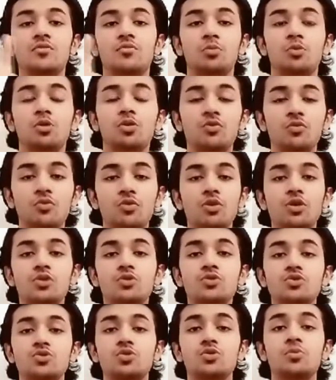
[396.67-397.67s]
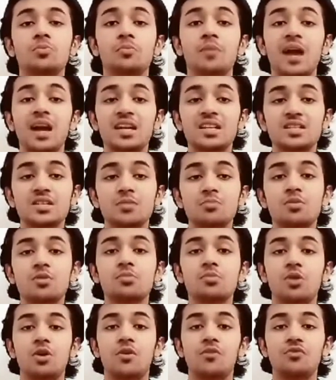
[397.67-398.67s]
portfolio should
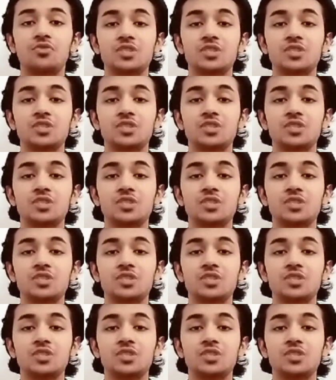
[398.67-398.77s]
maximum of